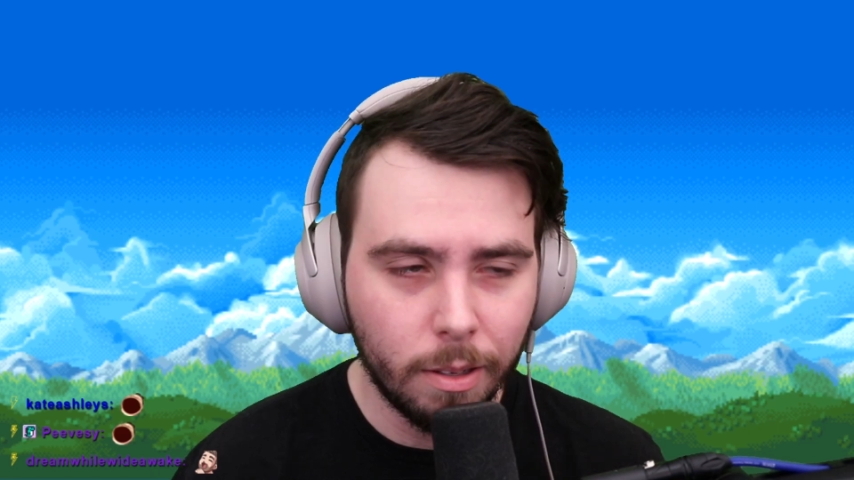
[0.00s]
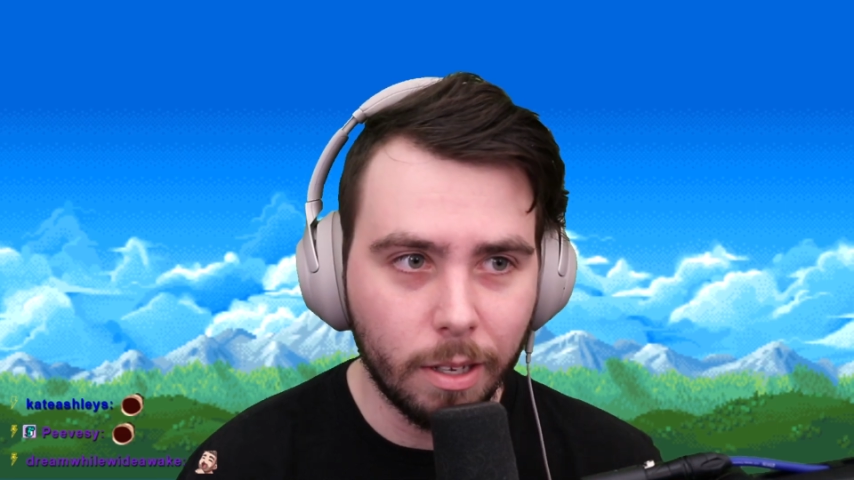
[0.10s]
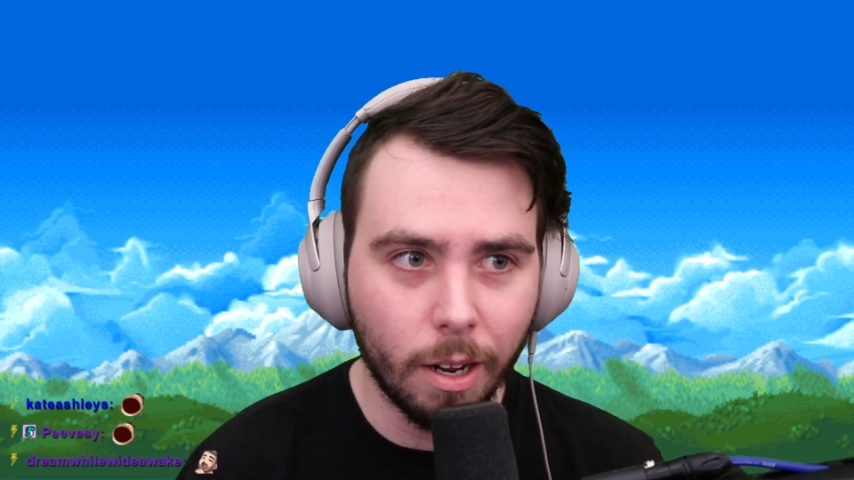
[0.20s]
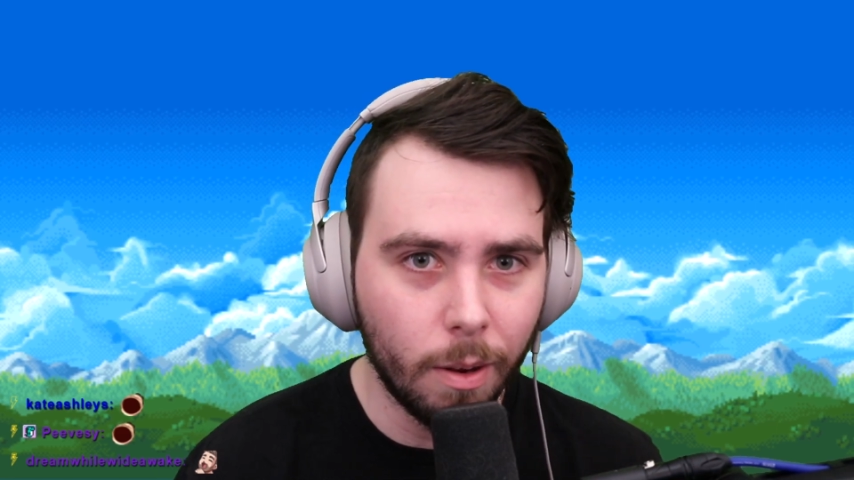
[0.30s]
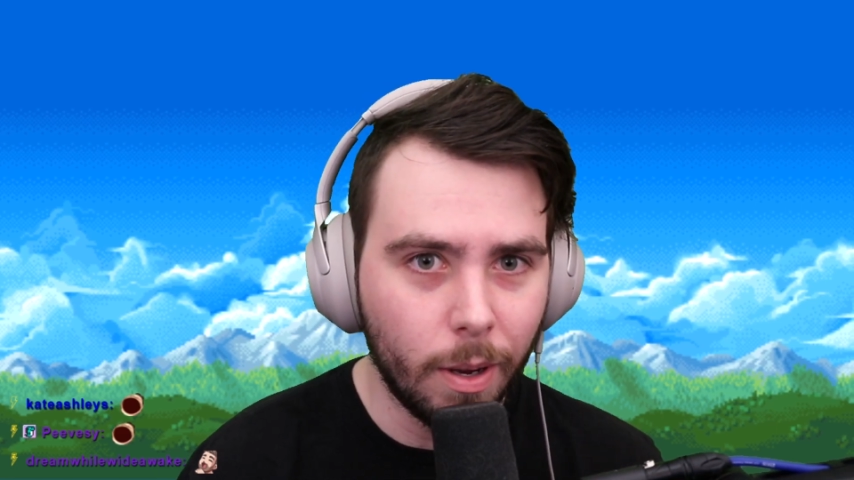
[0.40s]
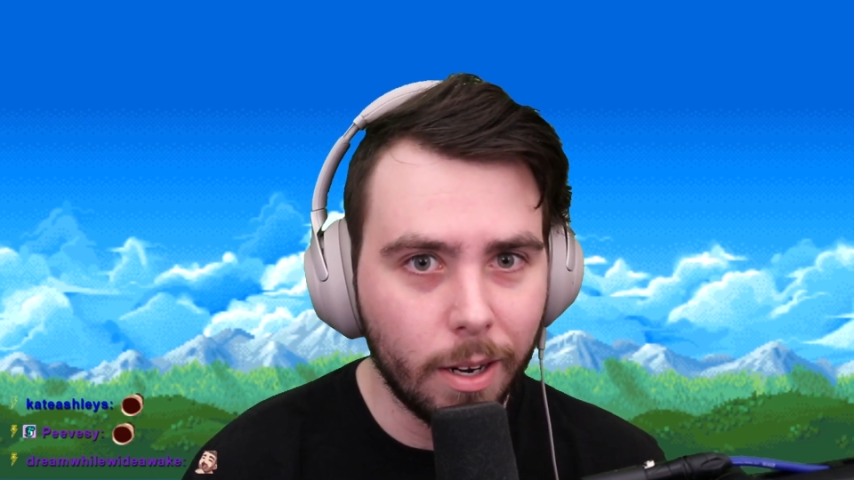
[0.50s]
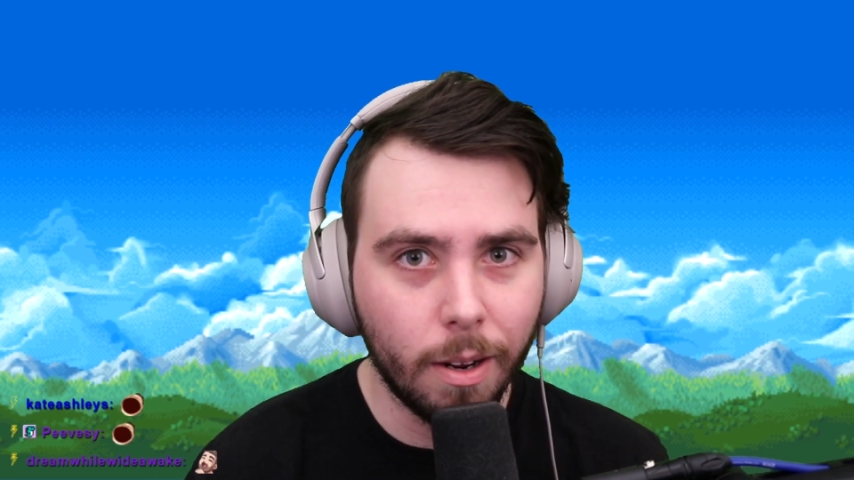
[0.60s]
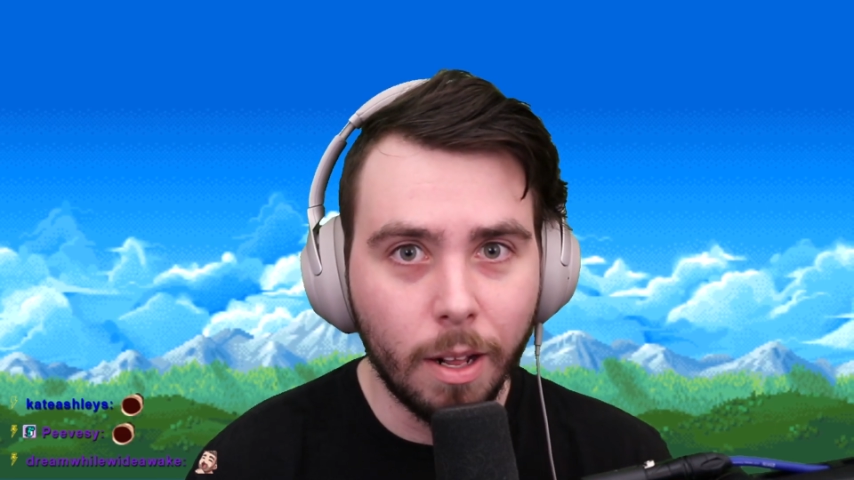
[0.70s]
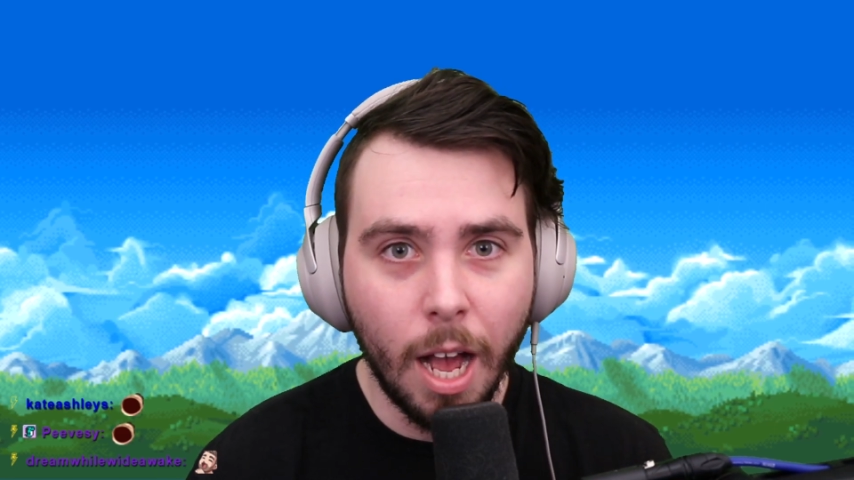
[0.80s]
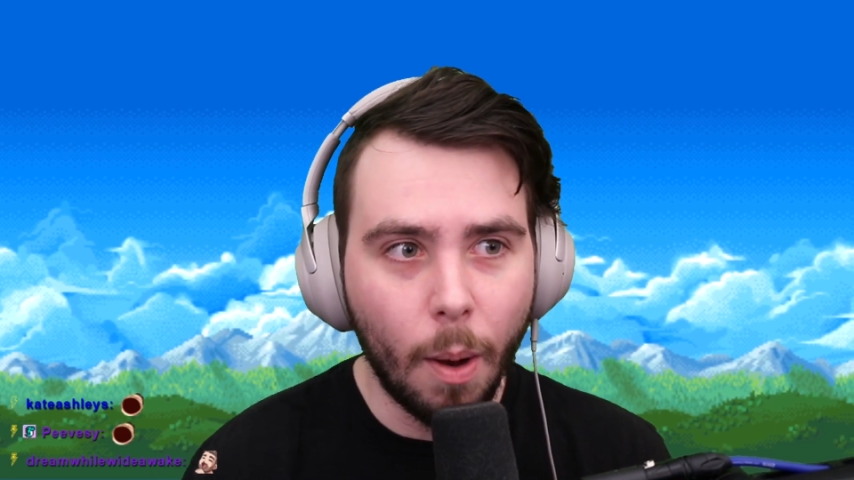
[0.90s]
You know, I don't,
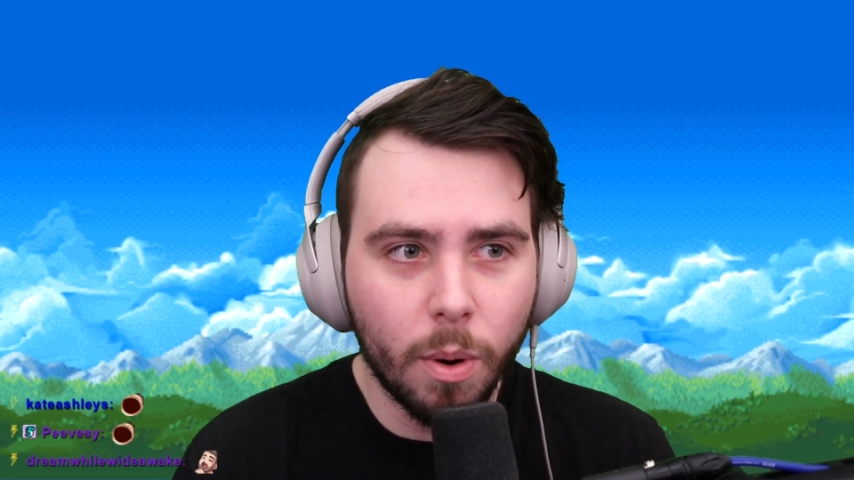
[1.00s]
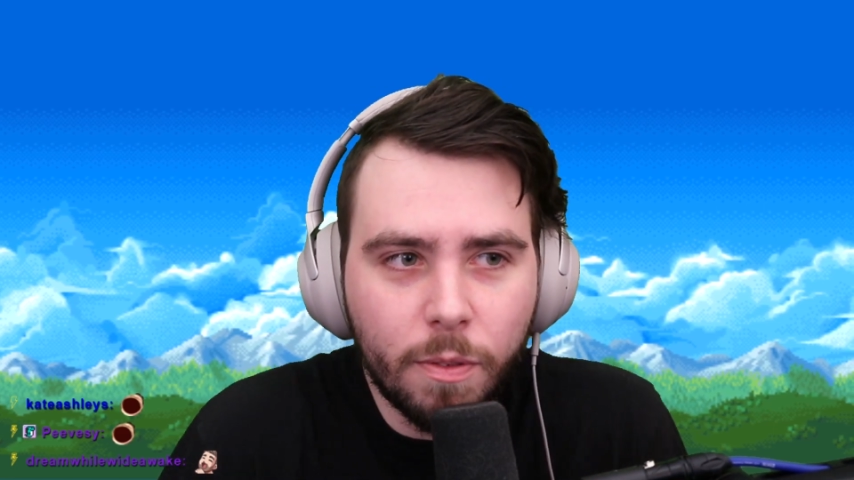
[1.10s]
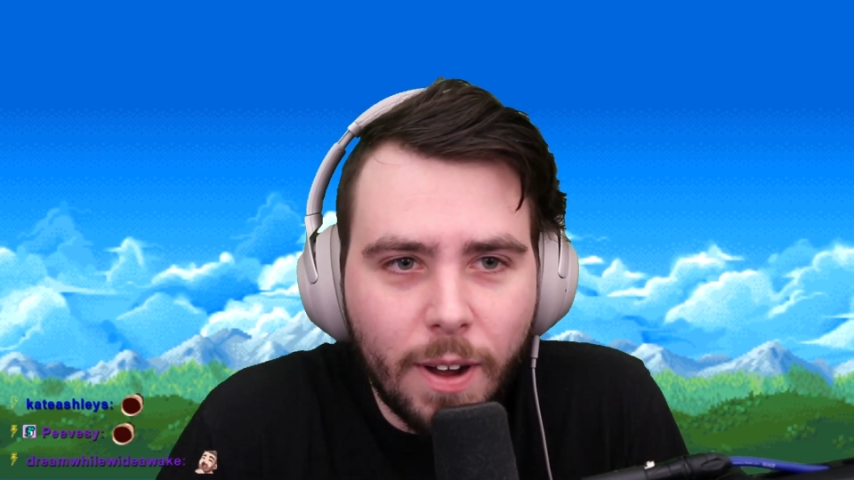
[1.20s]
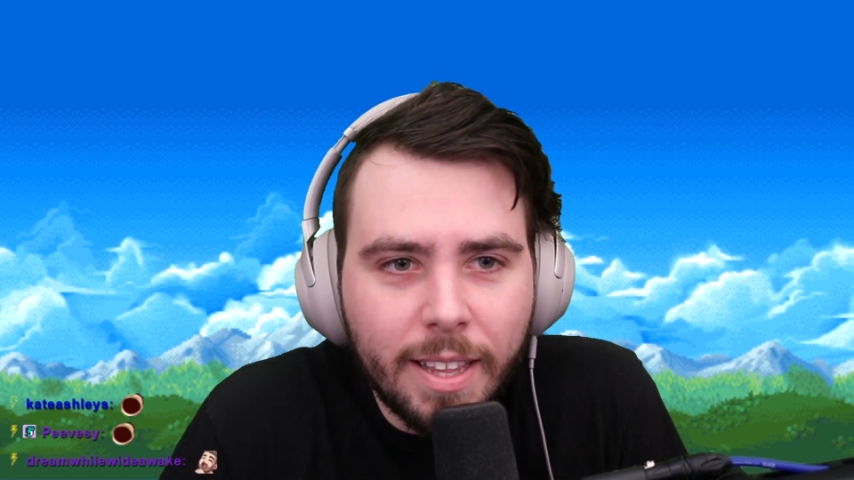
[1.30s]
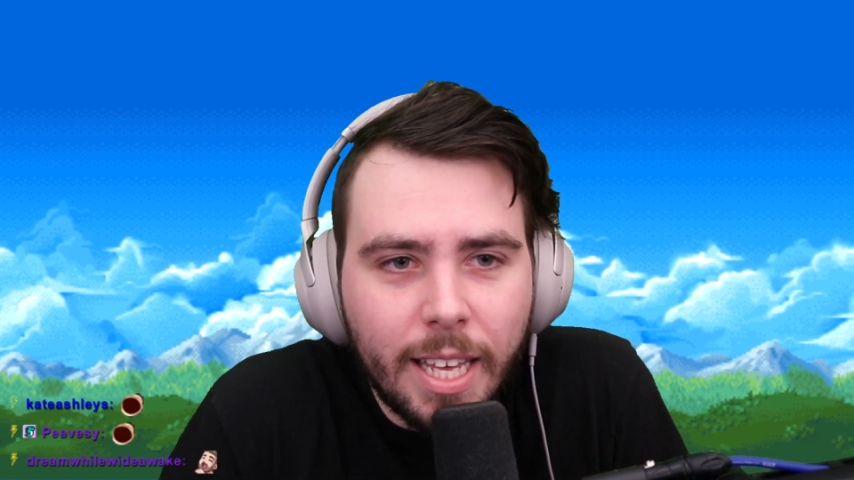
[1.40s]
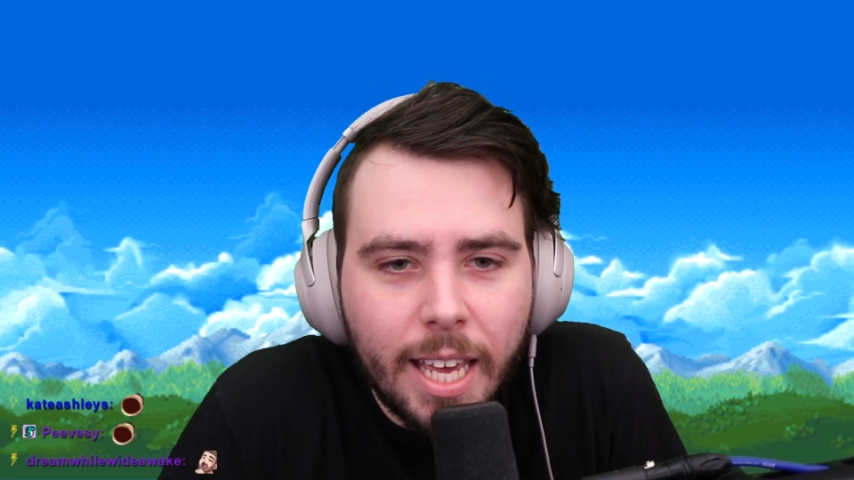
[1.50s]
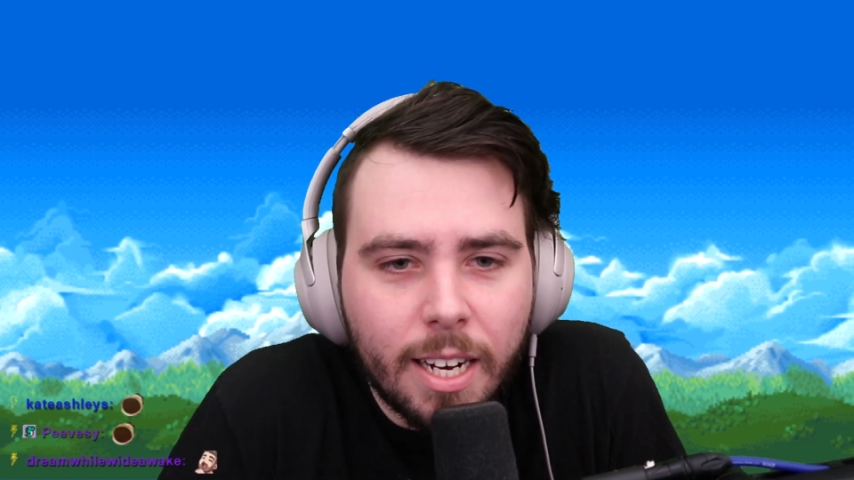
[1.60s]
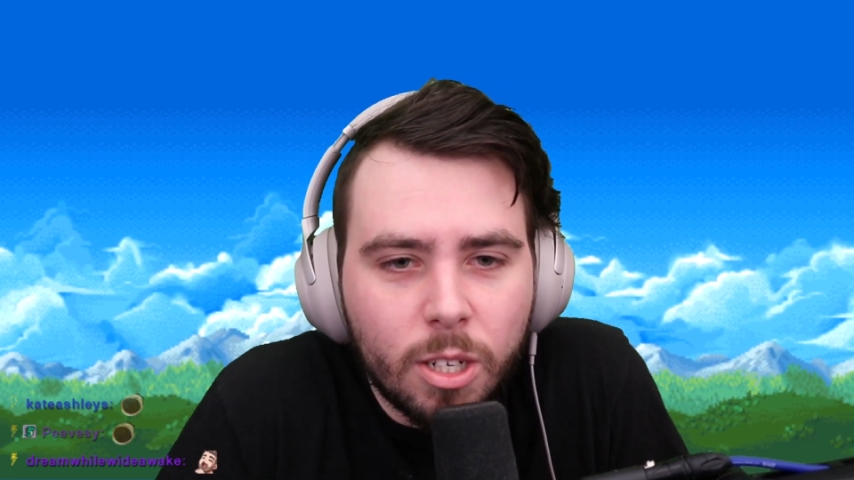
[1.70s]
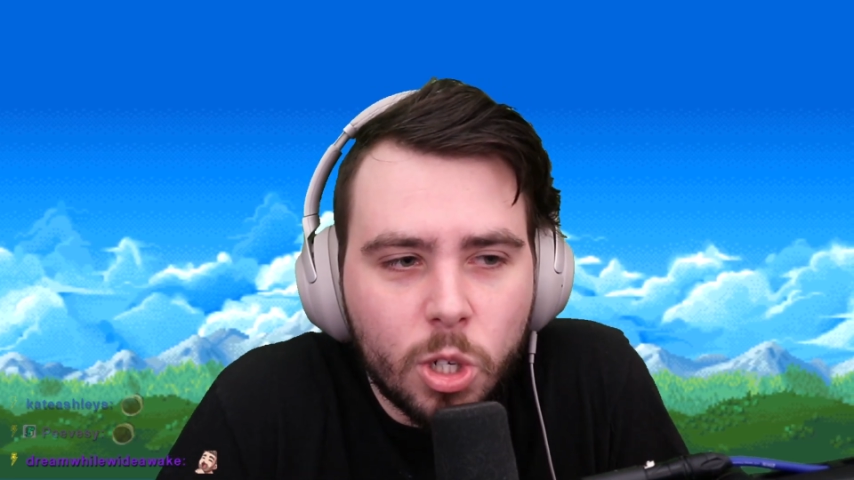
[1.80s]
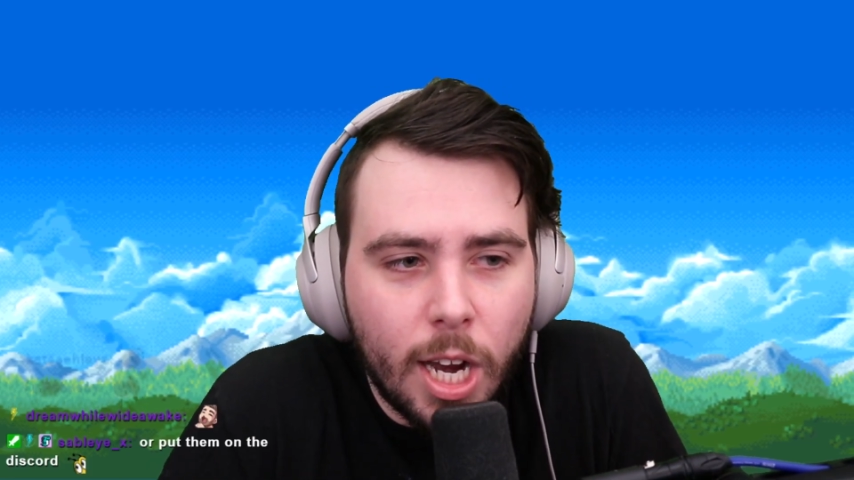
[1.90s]
I want to find the
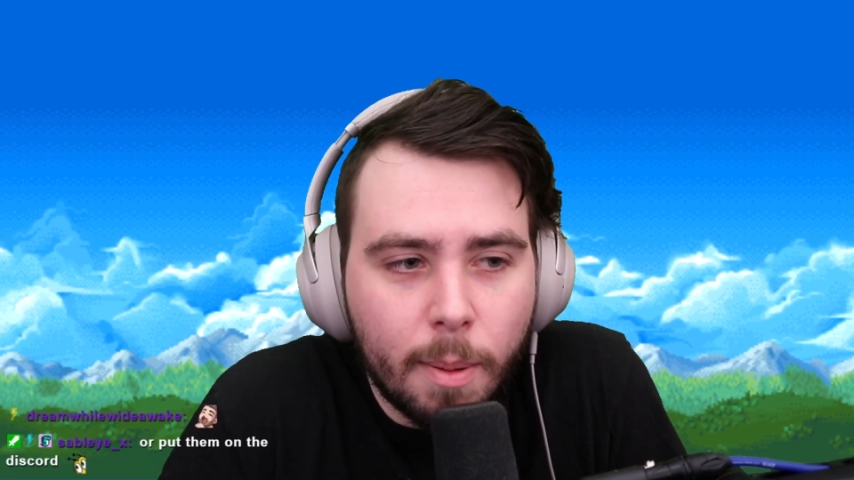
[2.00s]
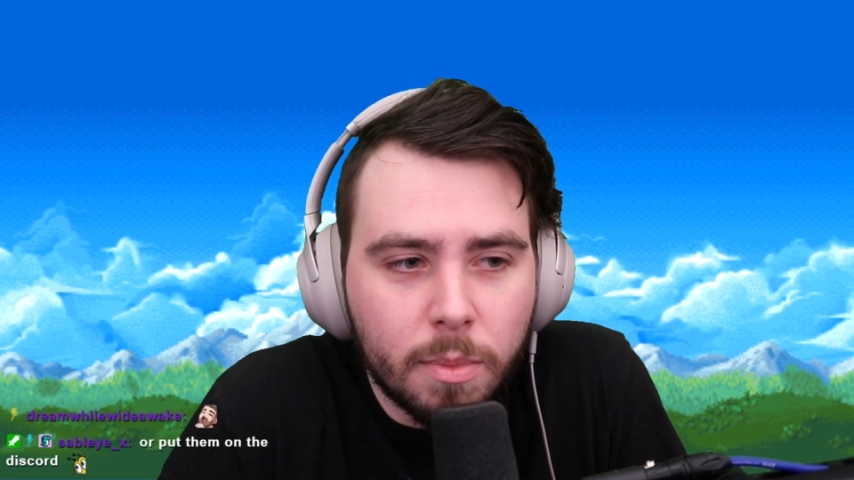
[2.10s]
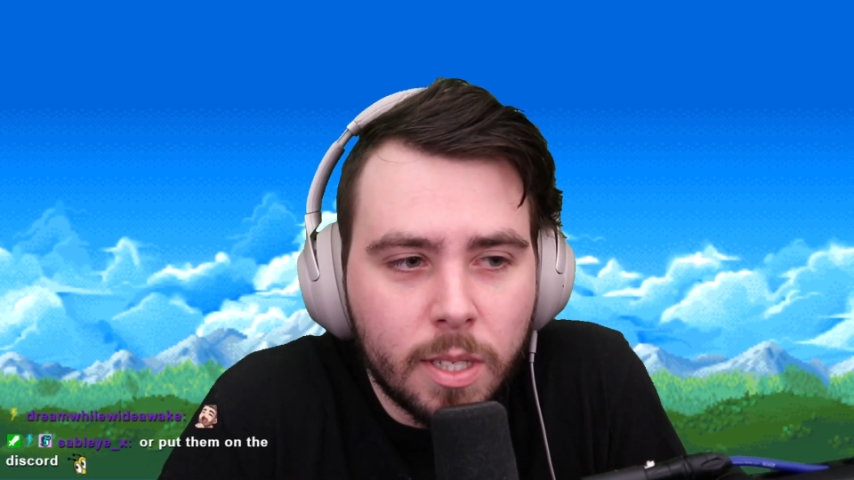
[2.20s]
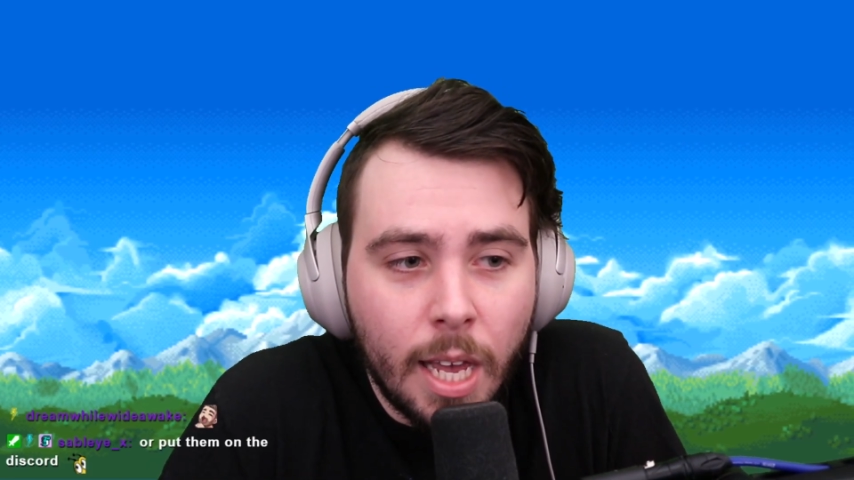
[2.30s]
hidden gems.